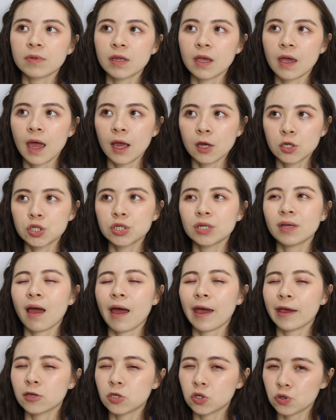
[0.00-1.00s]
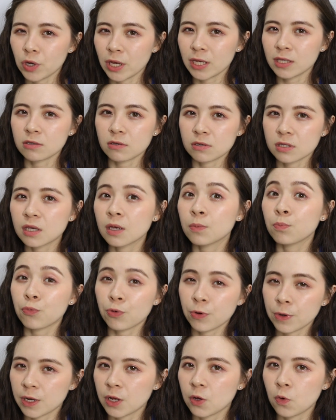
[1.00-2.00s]
they actually hydrate your skin
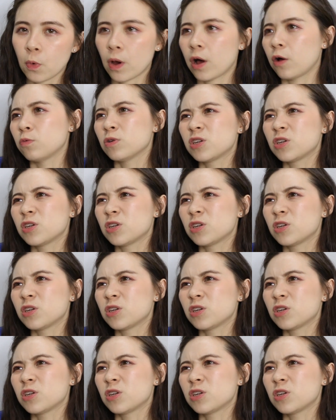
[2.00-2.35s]
pretty well,